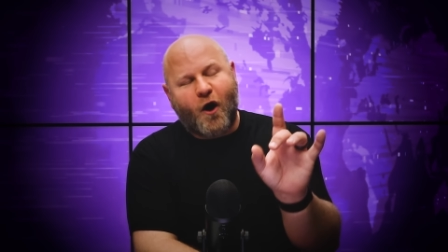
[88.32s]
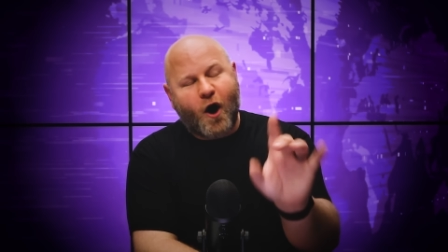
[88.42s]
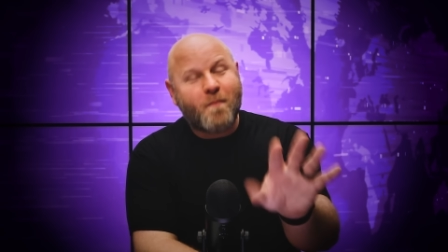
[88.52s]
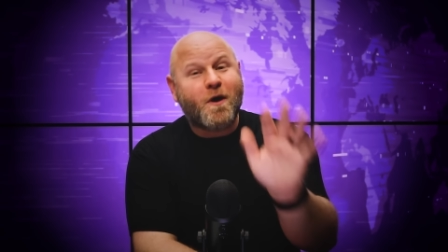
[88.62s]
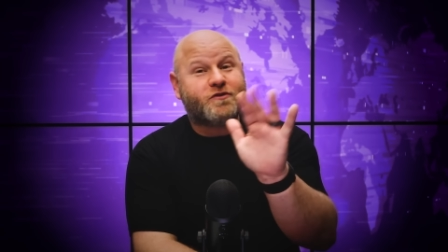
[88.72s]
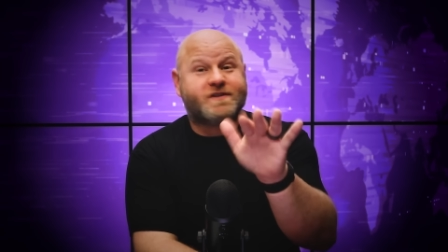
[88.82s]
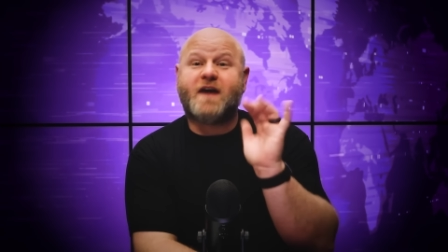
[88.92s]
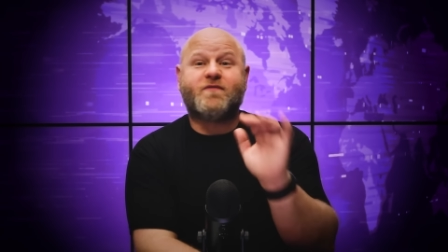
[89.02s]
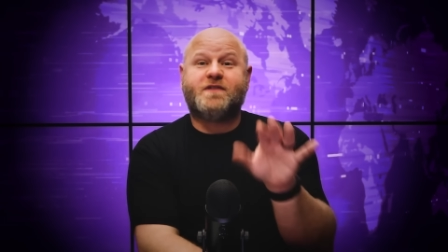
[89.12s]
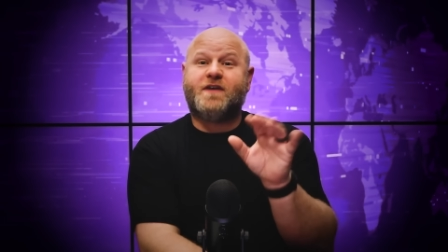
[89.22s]
Almost
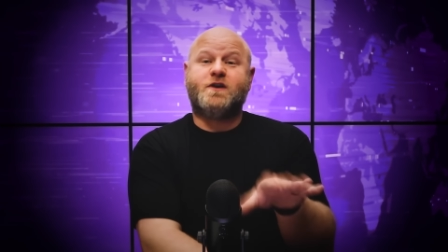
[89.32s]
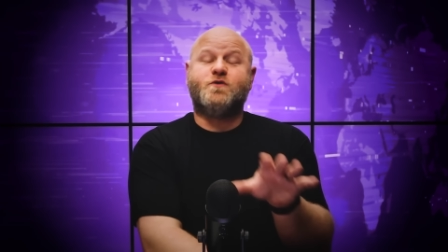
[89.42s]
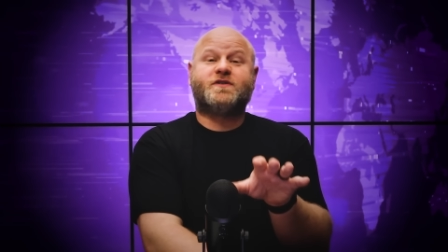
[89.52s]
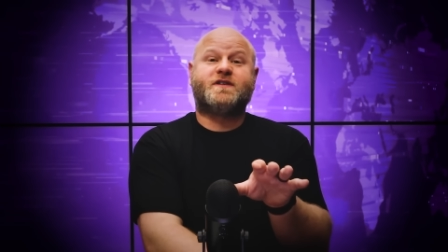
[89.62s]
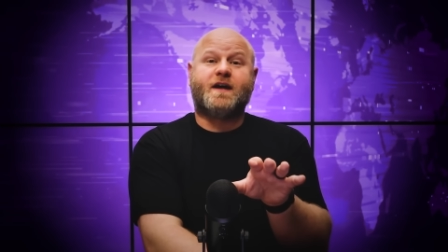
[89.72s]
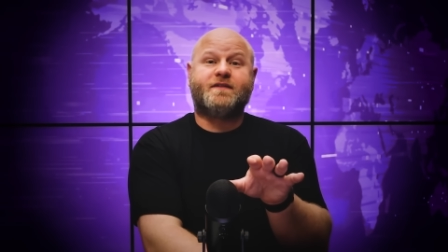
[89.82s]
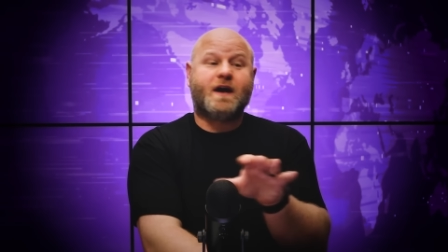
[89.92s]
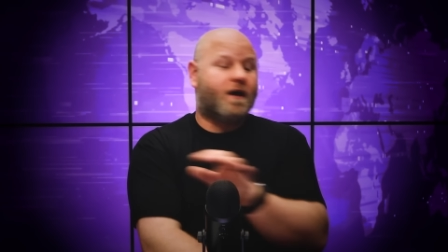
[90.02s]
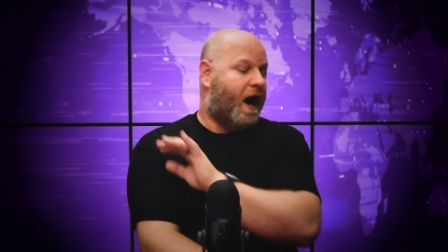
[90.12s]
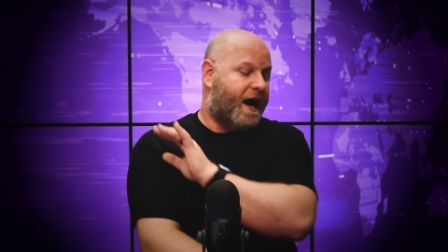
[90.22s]
everything you said
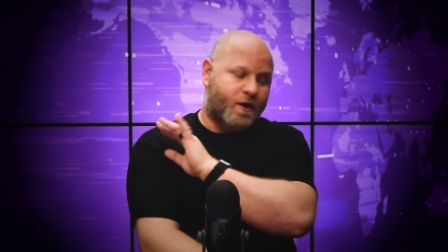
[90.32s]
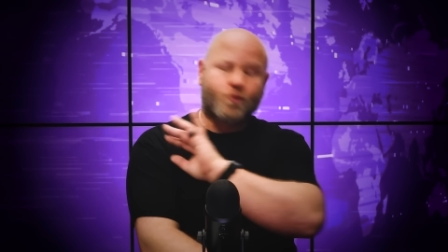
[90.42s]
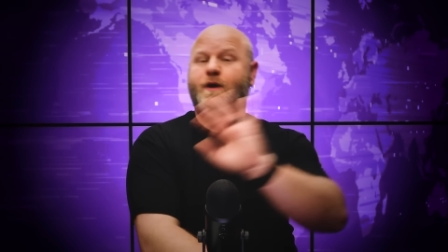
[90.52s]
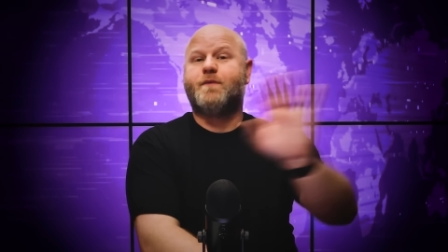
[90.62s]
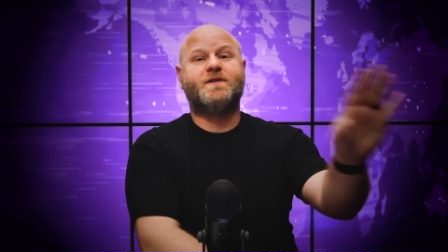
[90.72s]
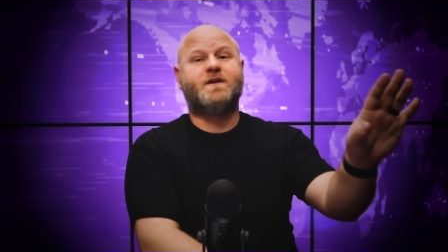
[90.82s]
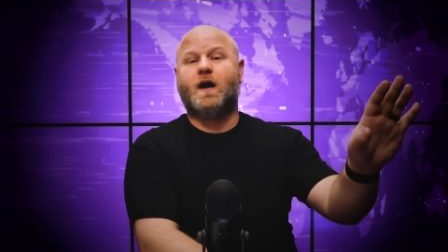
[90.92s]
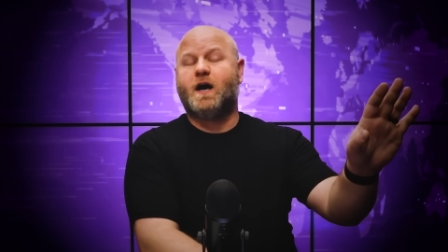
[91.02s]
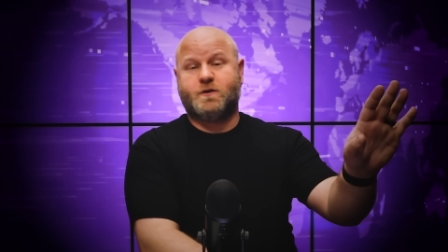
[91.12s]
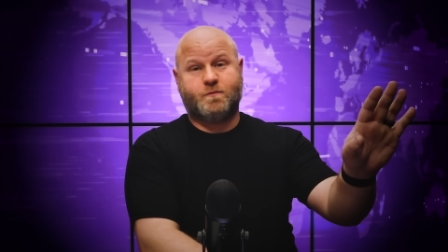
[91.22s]
there, I agree with you
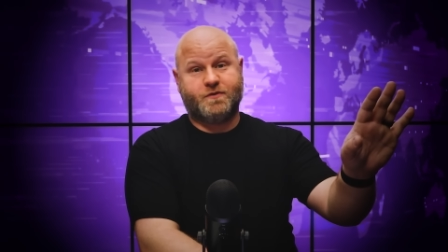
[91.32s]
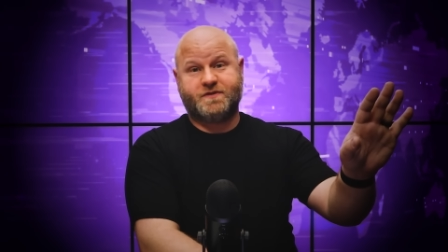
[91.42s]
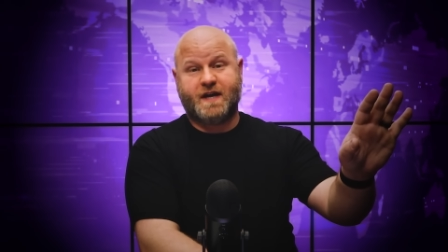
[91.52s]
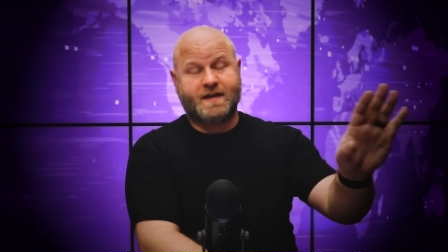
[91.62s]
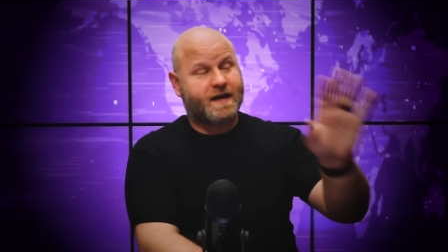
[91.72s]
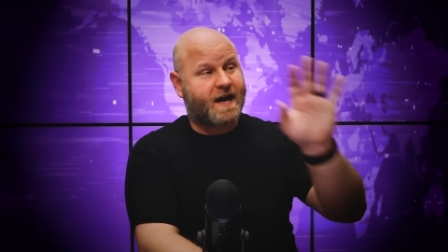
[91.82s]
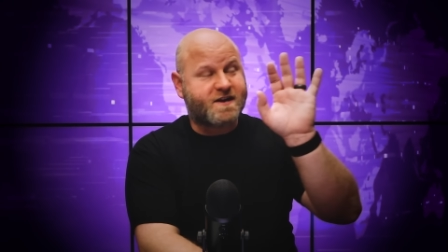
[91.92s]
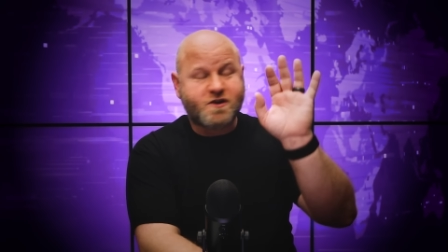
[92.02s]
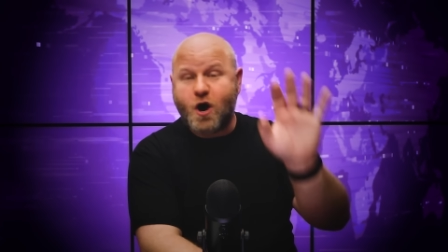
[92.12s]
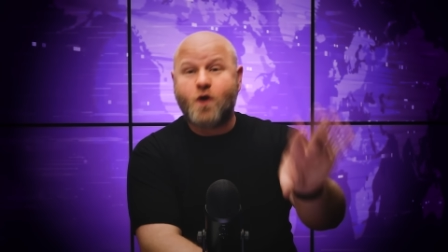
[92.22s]
100%. And I
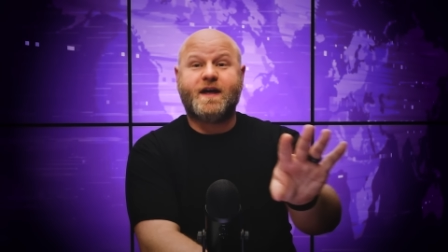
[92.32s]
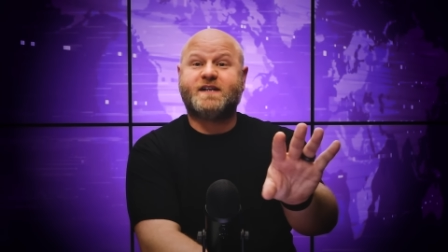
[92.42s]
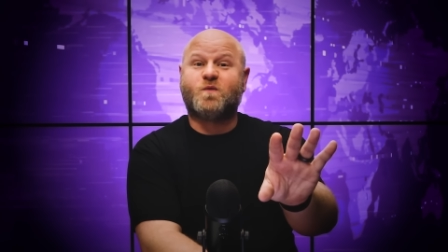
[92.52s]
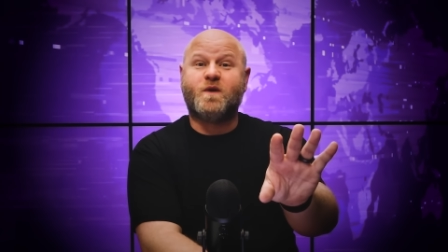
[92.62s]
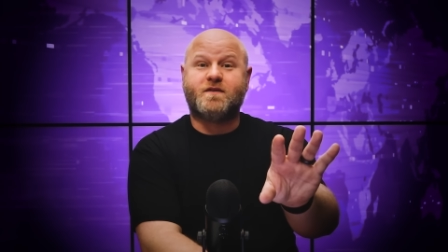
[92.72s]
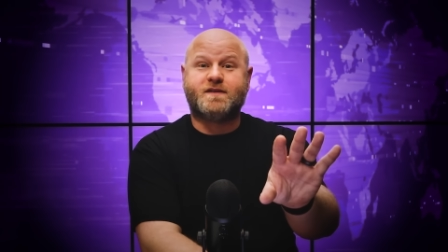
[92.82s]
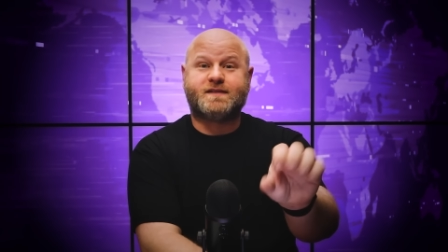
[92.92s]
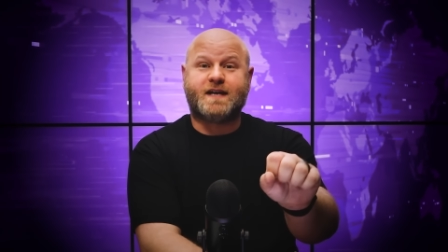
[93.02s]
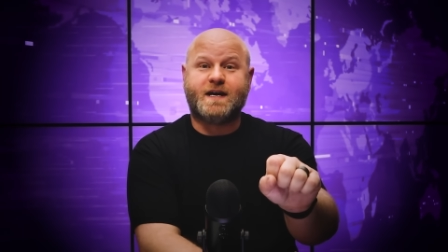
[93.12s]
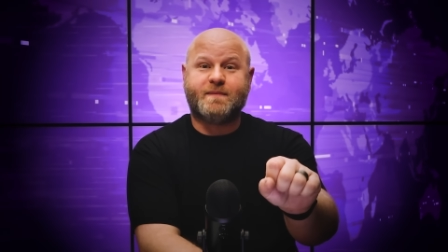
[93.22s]
know that's weird to
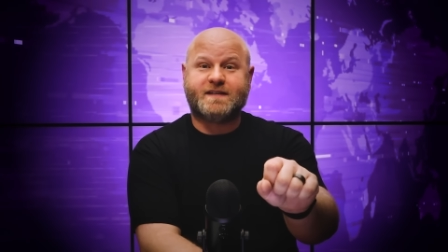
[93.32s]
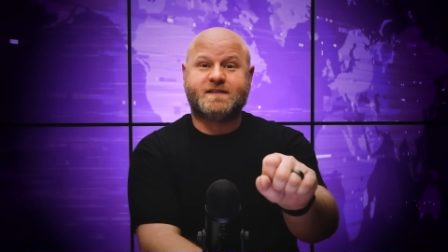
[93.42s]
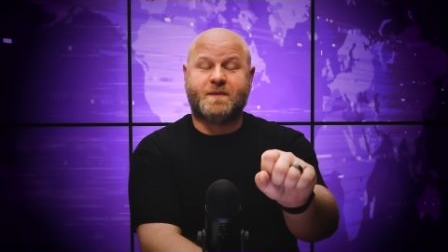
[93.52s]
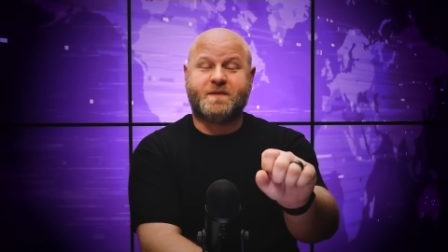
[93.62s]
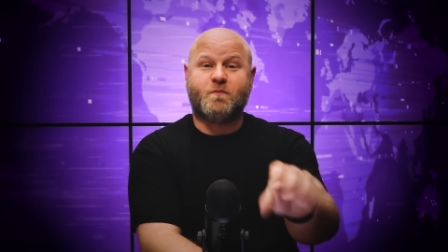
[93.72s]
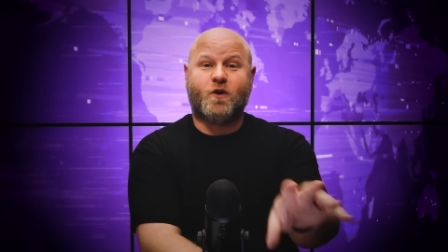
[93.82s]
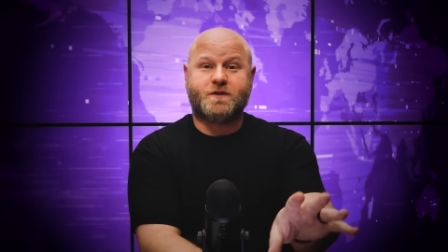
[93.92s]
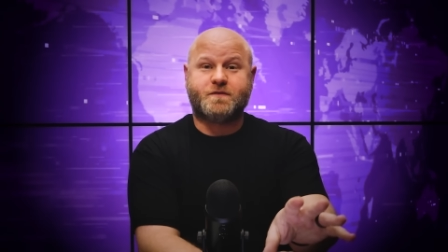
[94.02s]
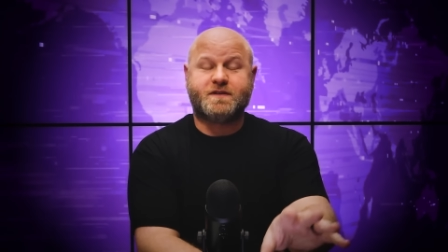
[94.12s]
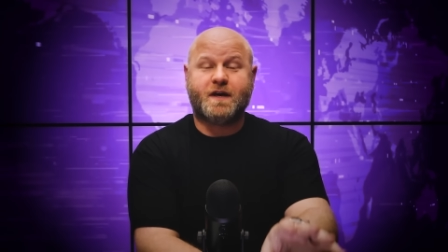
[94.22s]
say about something
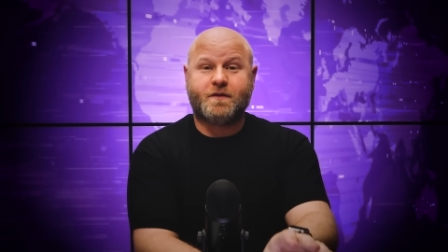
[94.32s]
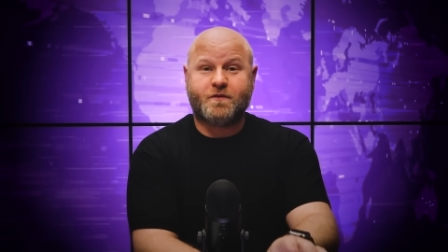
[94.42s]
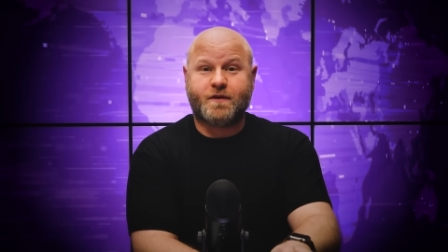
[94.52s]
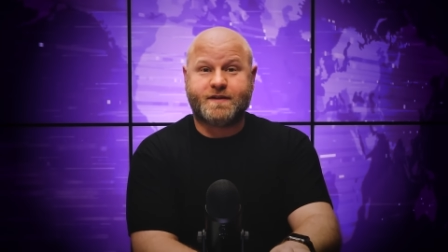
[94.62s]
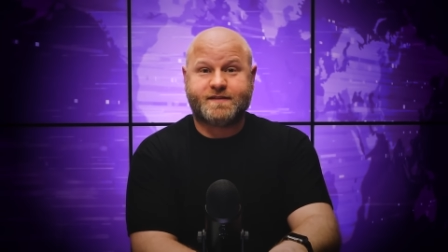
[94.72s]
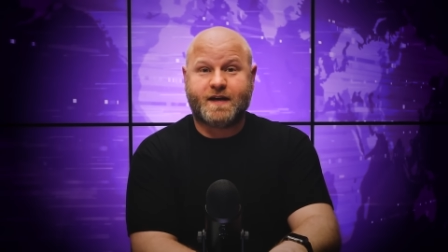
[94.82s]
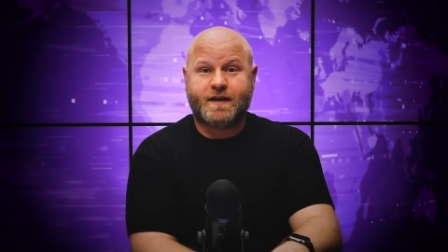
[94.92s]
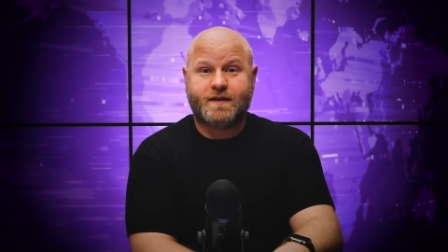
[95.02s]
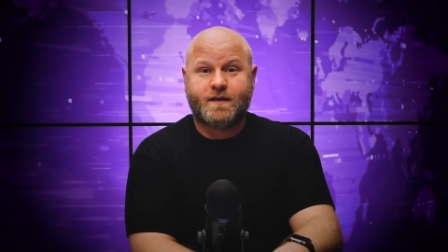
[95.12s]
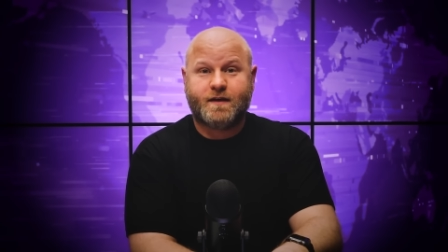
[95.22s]
Marjorie Taylor Greene said.